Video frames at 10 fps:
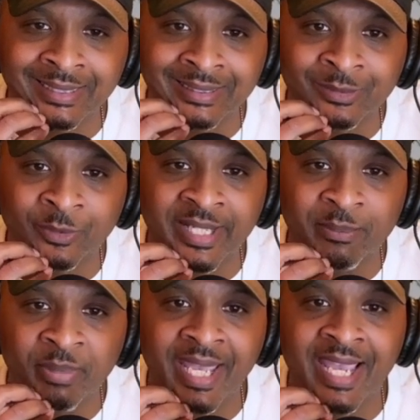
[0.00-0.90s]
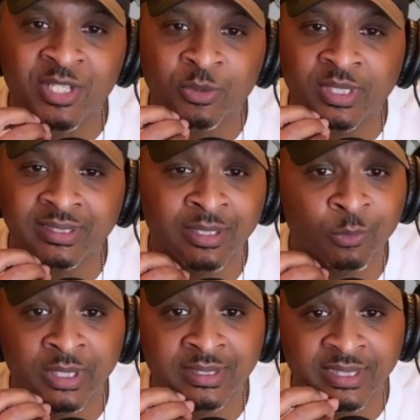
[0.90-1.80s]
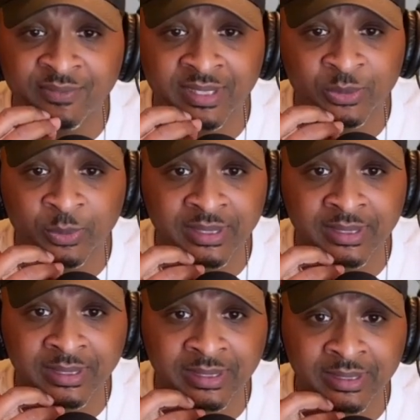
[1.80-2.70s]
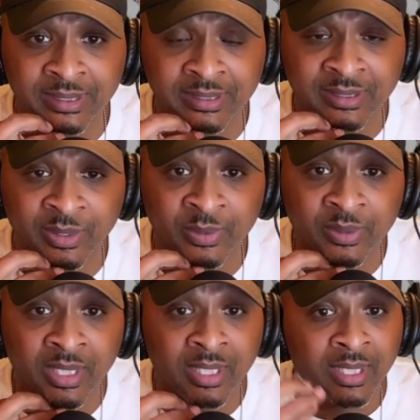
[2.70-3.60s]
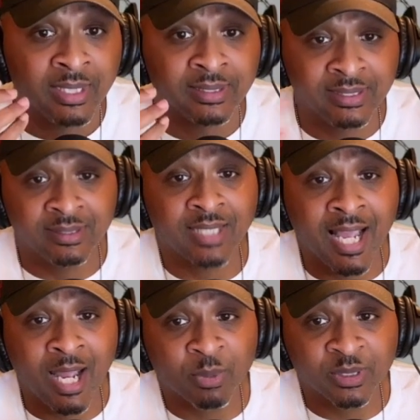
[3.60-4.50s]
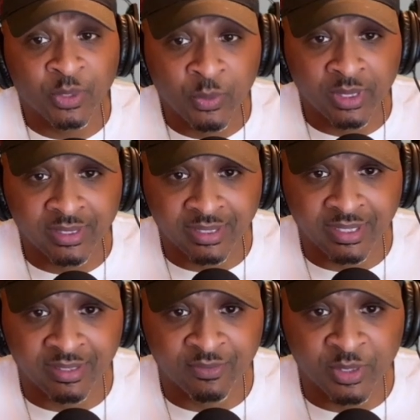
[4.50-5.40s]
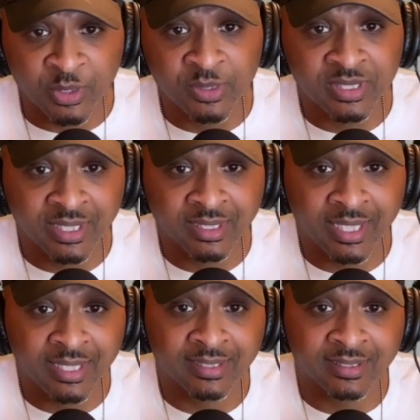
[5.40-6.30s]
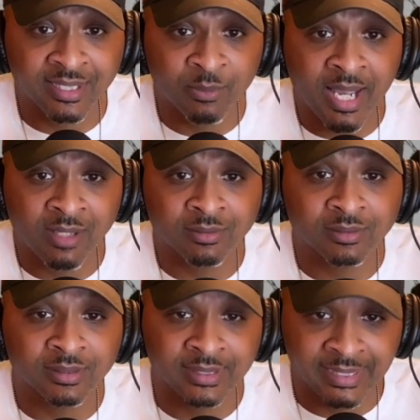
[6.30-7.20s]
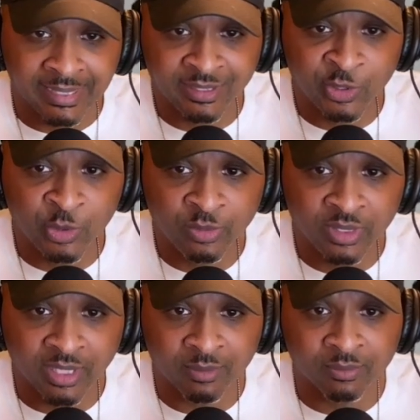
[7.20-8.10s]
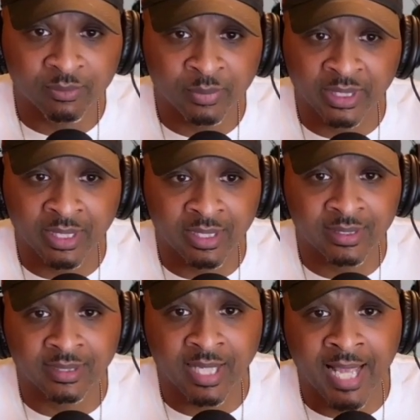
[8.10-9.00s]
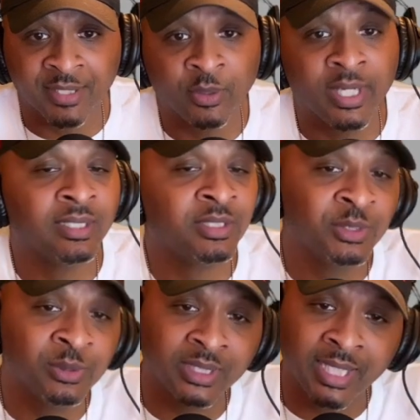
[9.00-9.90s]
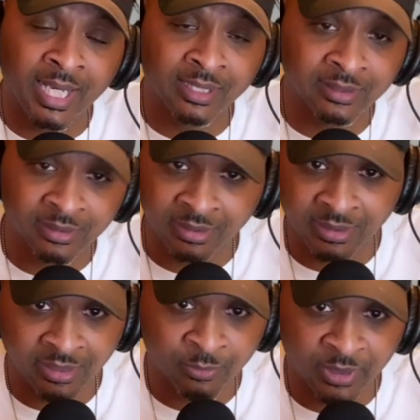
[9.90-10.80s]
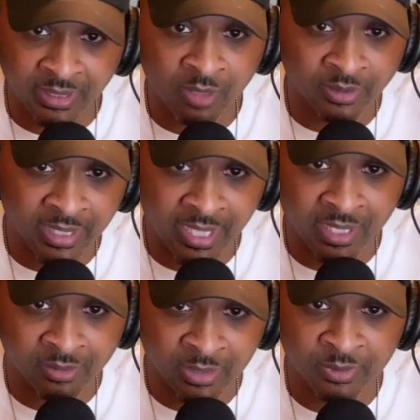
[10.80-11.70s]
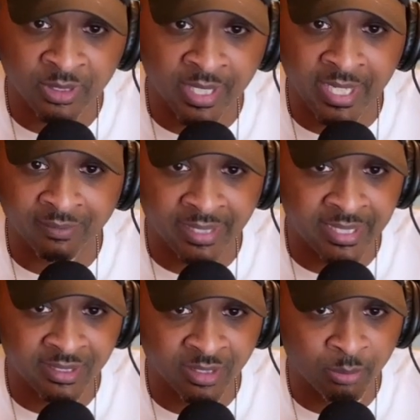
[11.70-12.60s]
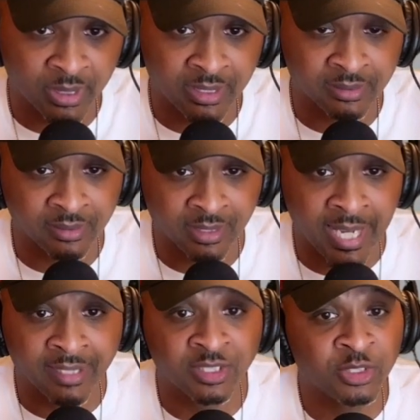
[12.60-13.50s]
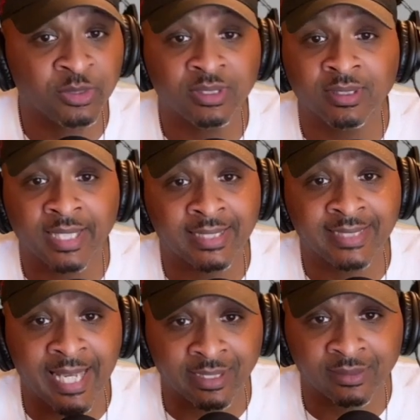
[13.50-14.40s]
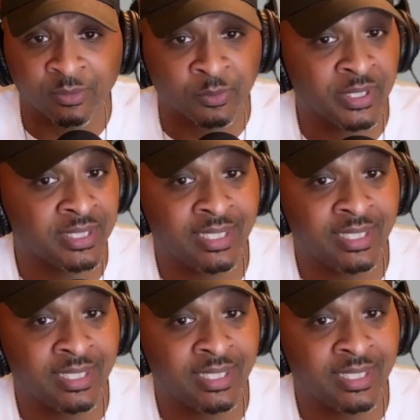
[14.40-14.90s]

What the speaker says: great pass rush. Their rush defense wasn't good. So this is an opportunity for UCLA to come out, get tuned up, because I know LSU didn't have the year we thought they was gonna have last year, but LSU still got talent. Whether